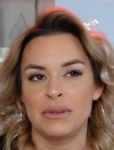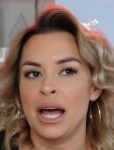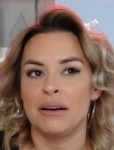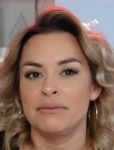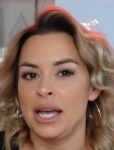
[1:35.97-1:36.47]

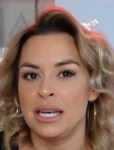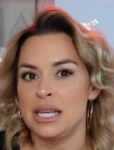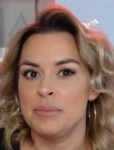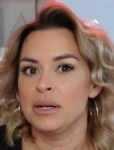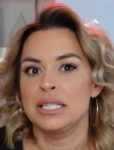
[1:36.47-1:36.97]
have
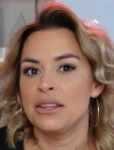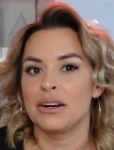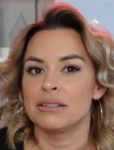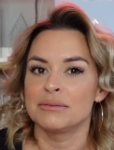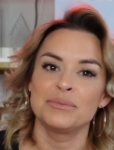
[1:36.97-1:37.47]
any emails
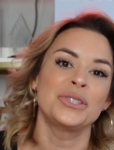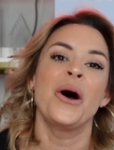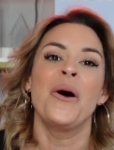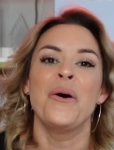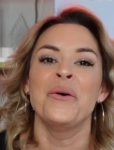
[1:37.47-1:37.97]
either. So
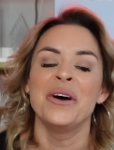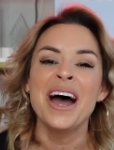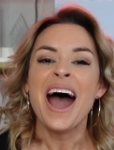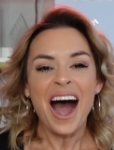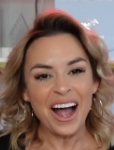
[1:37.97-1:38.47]

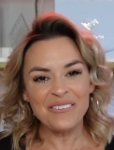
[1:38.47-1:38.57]
I